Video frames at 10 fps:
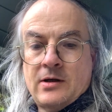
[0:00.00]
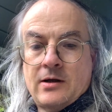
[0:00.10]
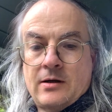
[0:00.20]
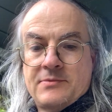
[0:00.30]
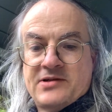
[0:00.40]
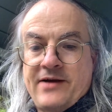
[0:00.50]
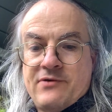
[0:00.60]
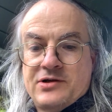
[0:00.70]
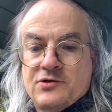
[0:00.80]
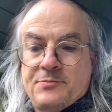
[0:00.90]
um, safe
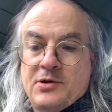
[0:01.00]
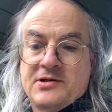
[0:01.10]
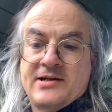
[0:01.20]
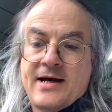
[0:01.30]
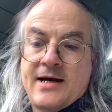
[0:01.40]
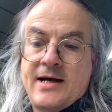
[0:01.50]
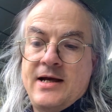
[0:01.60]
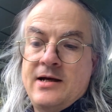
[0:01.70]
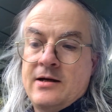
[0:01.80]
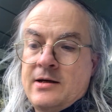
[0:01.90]
rituals per
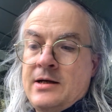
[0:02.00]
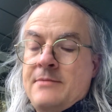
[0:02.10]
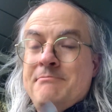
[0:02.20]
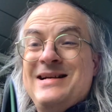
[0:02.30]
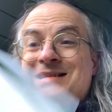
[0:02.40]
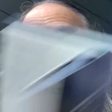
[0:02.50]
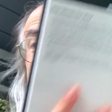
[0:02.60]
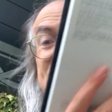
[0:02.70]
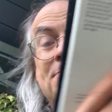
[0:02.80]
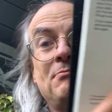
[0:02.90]
day,
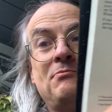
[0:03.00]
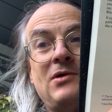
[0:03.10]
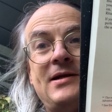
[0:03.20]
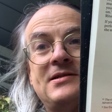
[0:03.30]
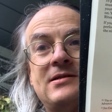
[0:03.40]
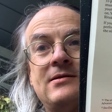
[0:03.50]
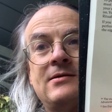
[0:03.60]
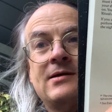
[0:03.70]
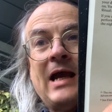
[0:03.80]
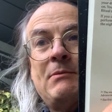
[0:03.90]
mishaps that might
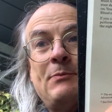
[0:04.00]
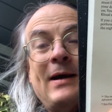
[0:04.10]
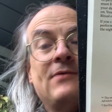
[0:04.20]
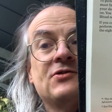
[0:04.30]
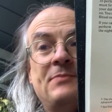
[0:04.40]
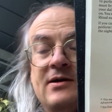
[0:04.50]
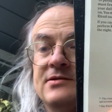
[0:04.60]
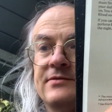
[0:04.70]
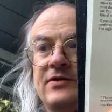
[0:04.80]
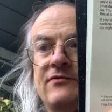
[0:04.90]
come about because of you,